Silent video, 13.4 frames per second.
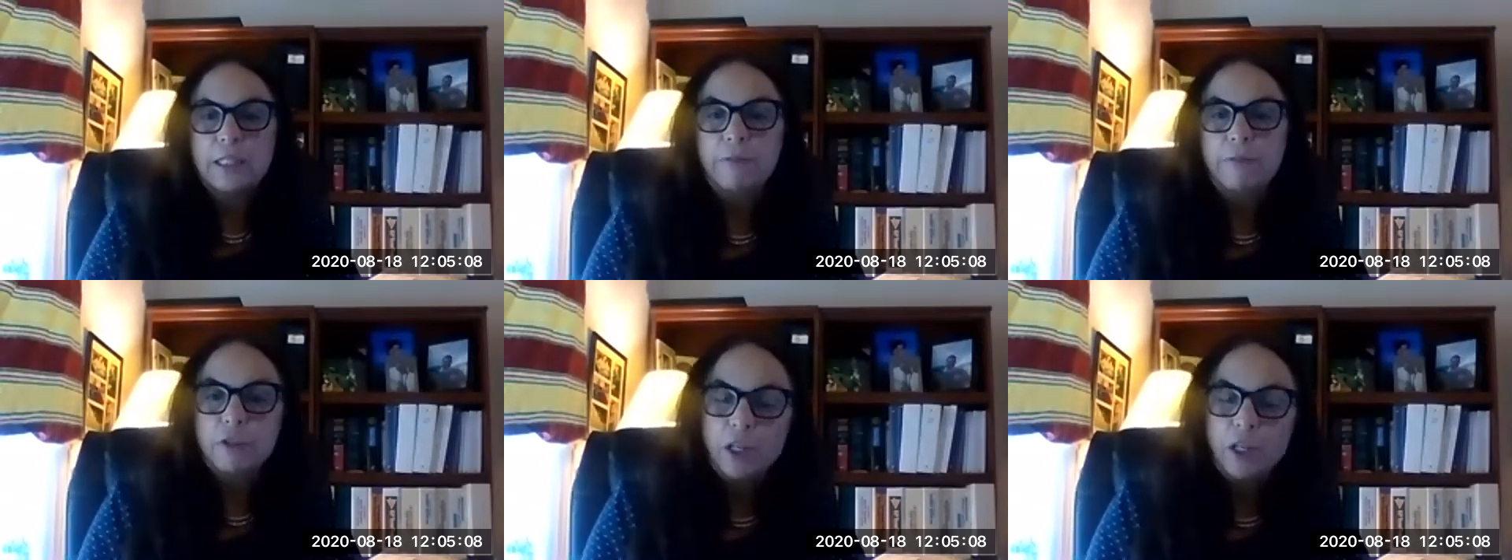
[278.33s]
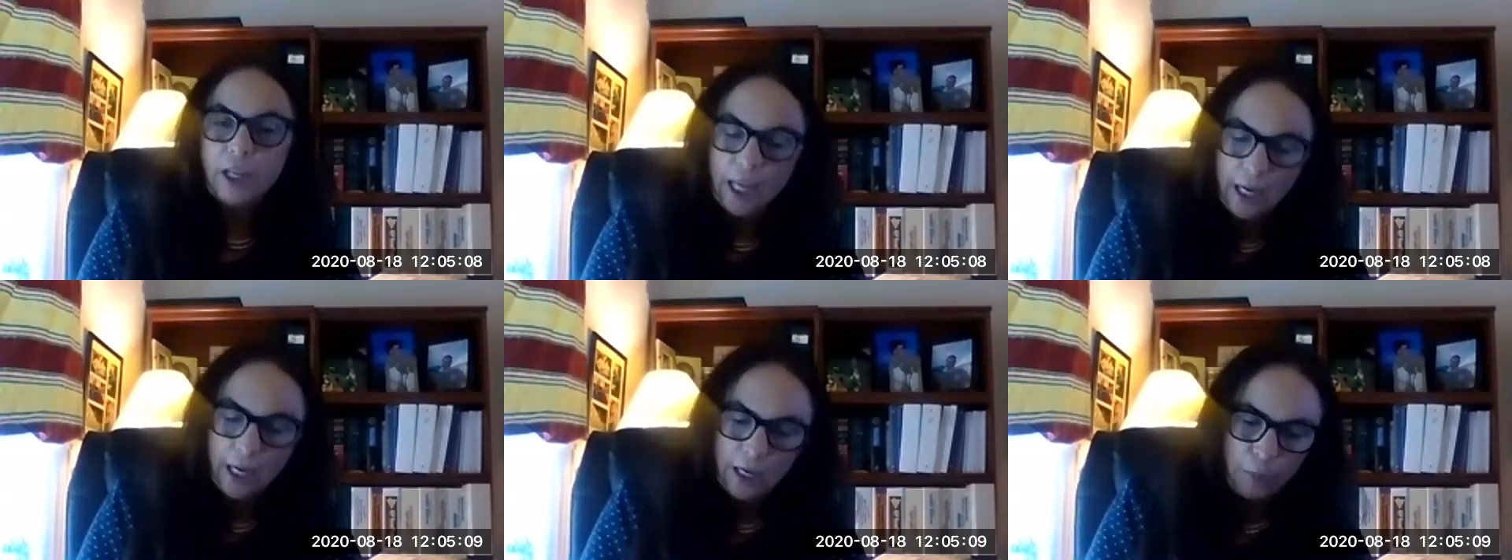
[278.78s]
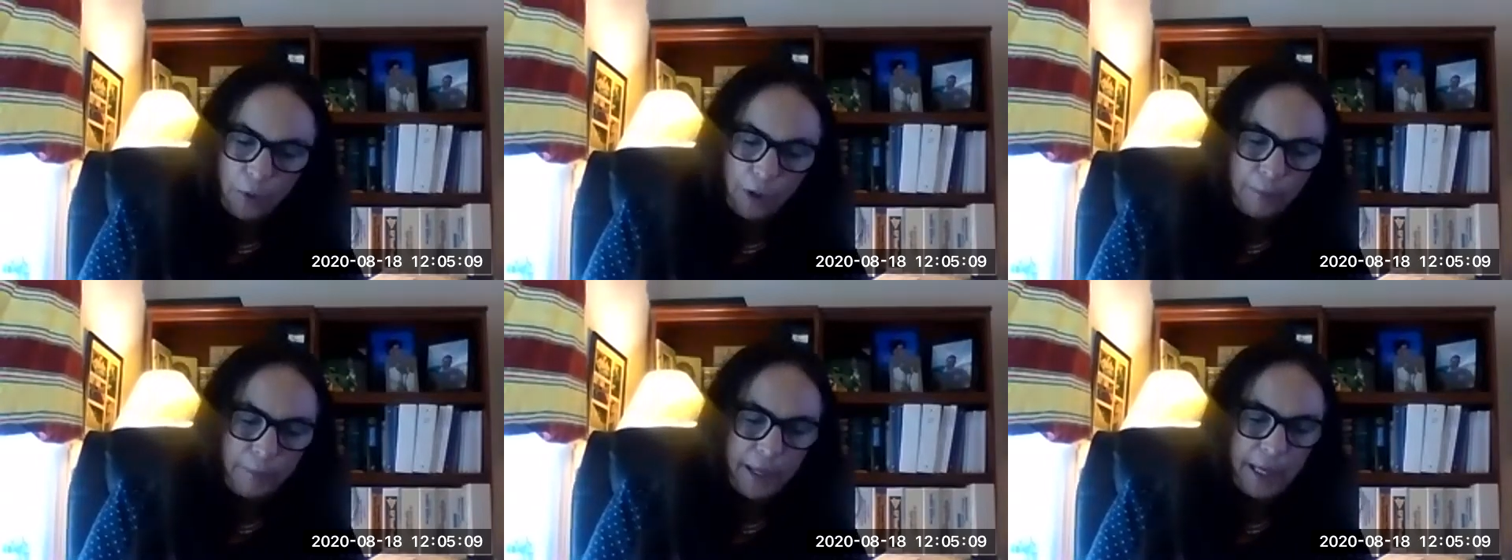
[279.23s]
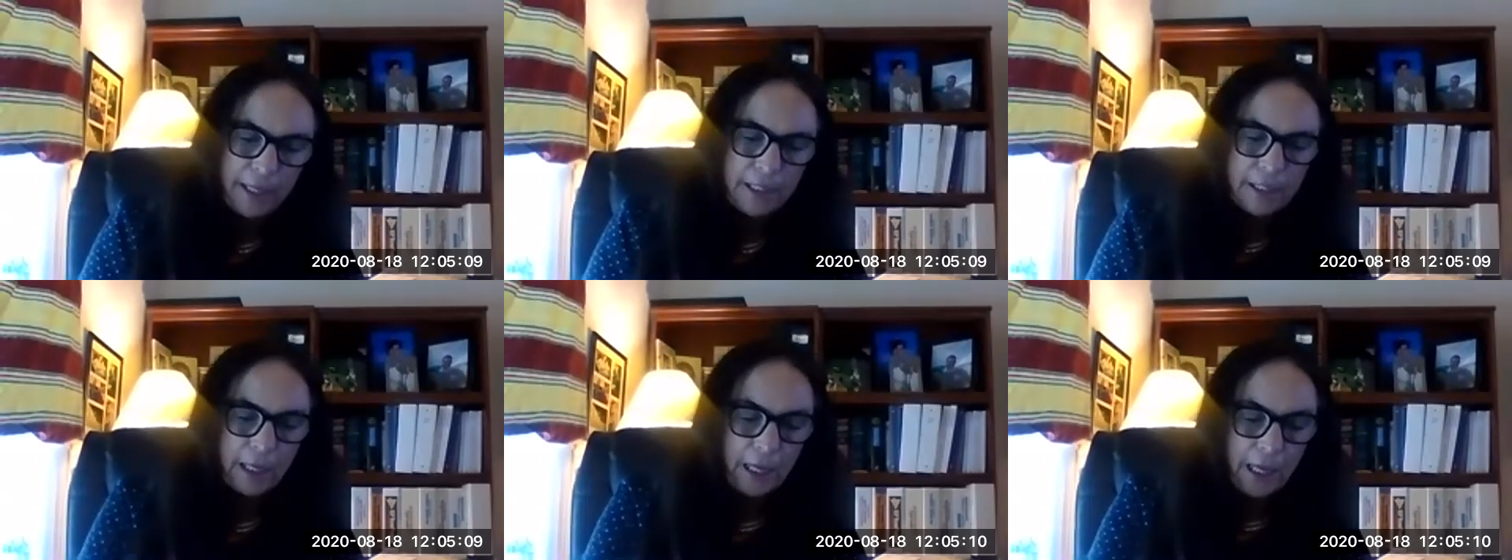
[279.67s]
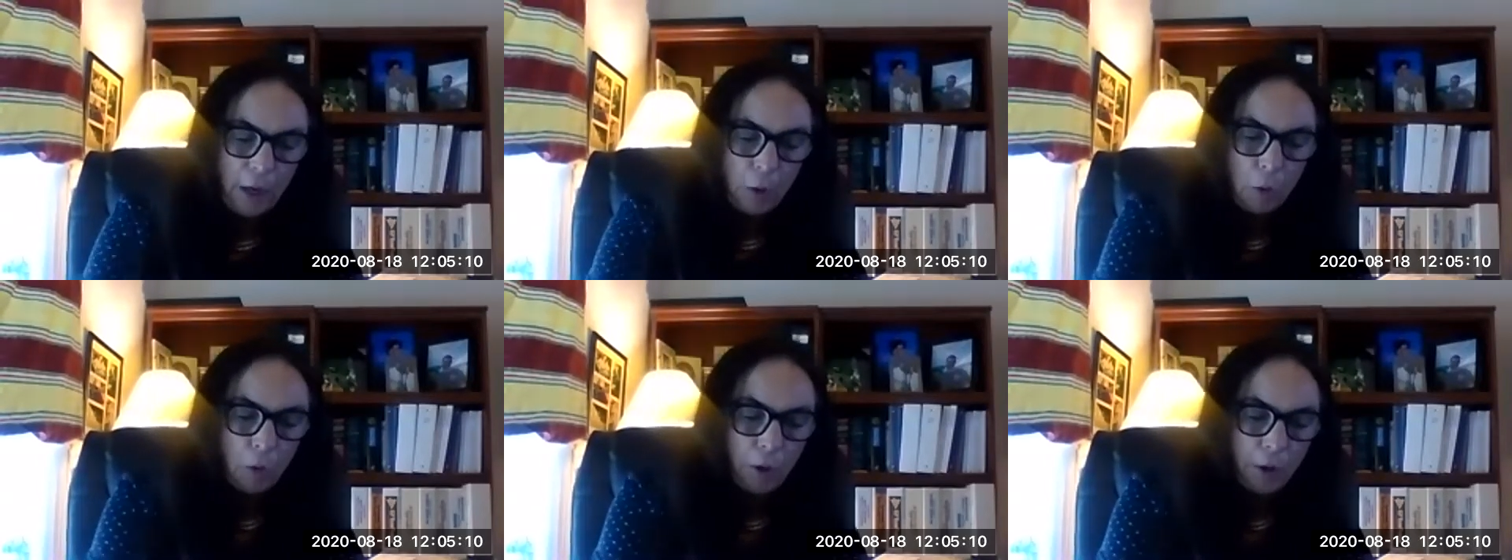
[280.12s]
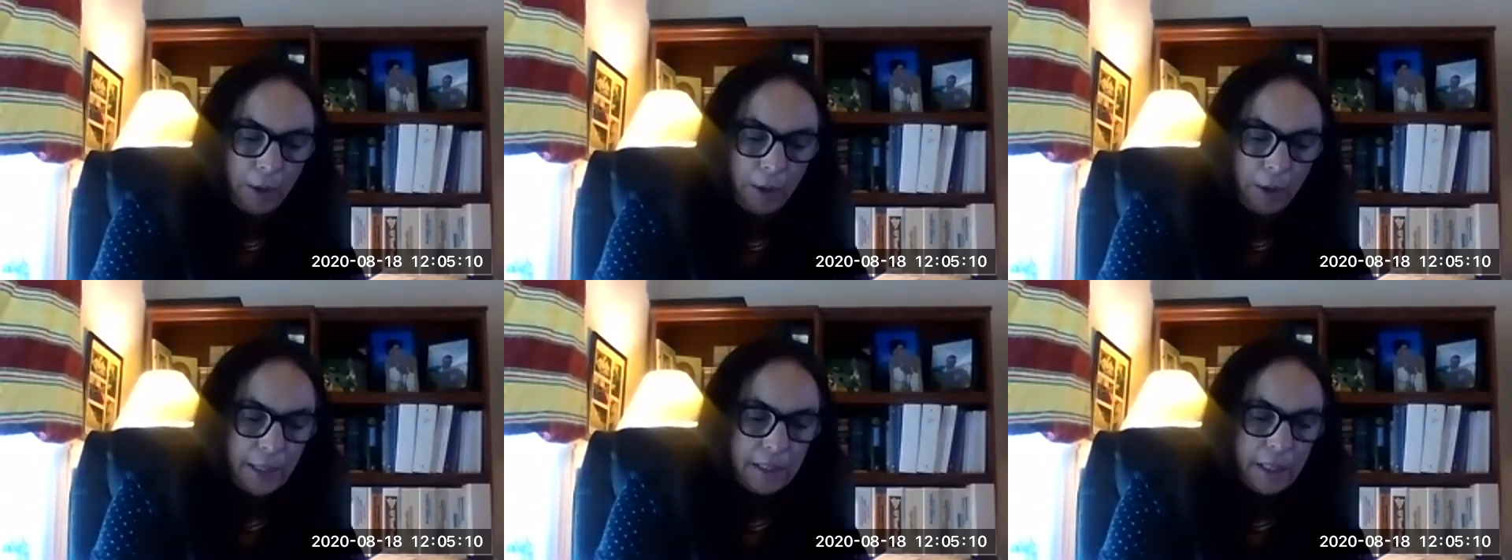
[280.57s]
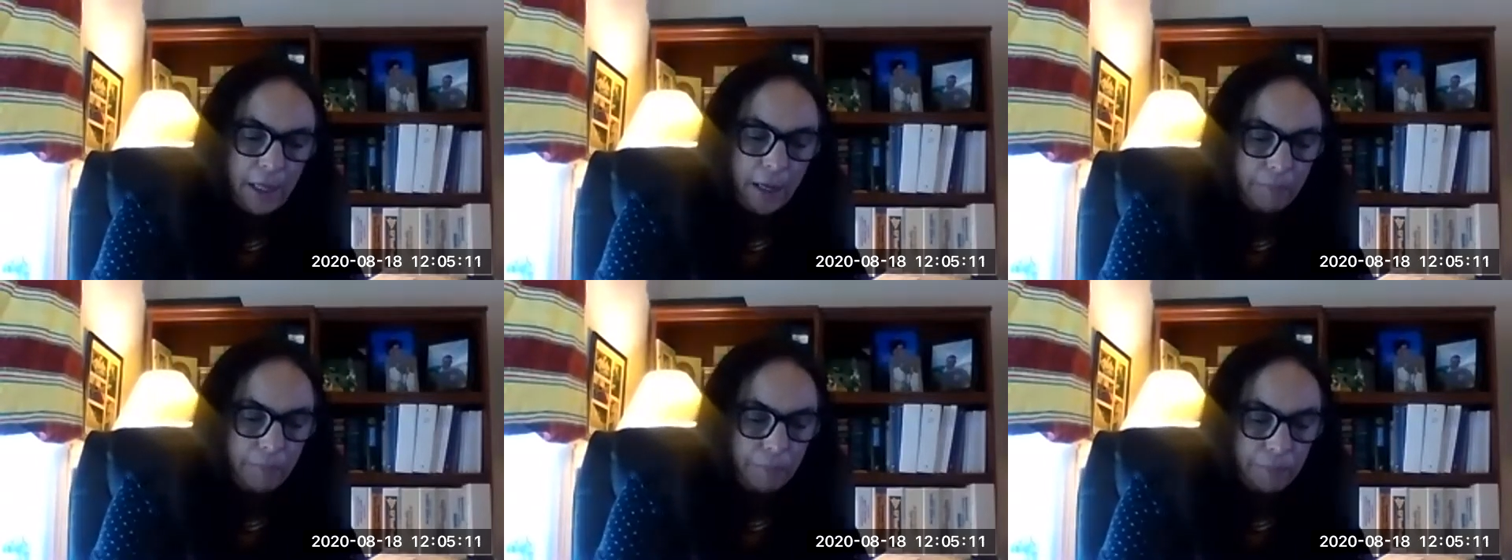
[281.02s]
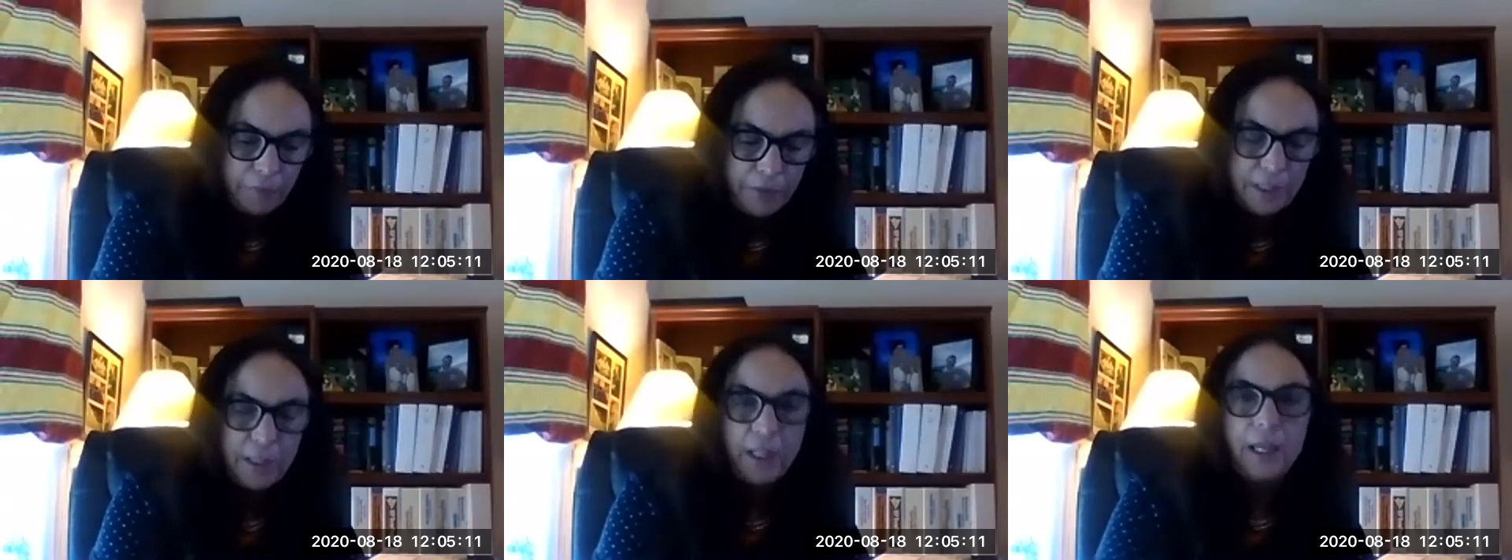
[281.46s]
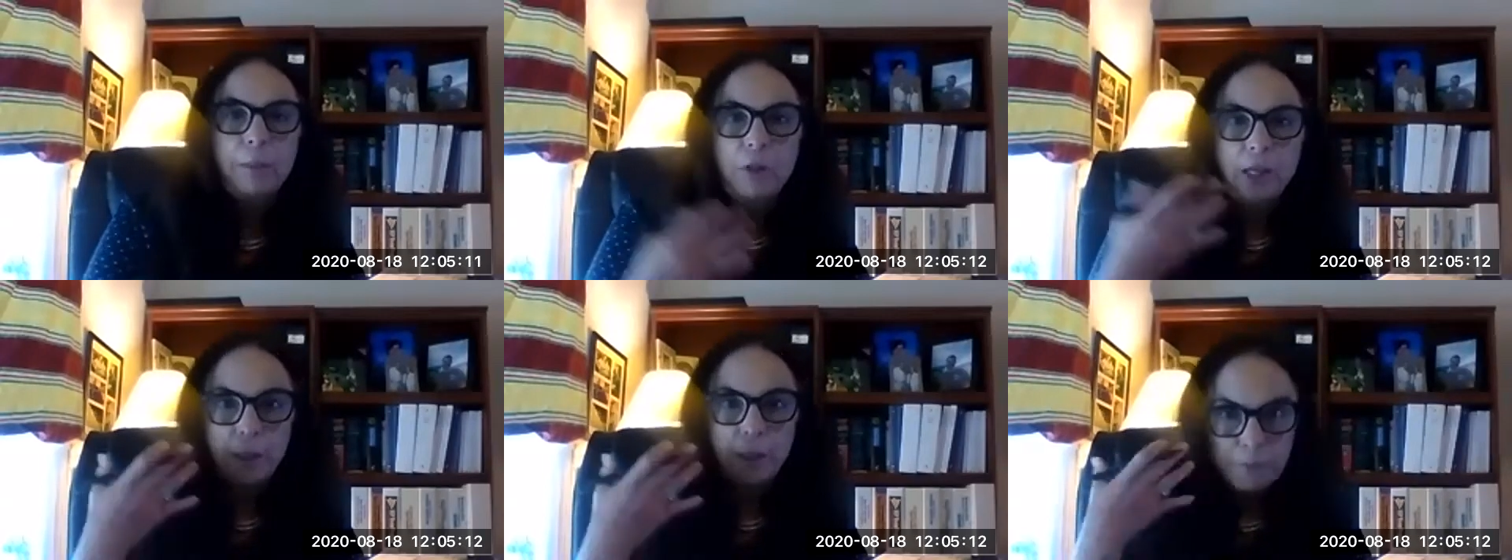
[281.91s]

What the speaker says: If your child cannot wear a mask or is not physically able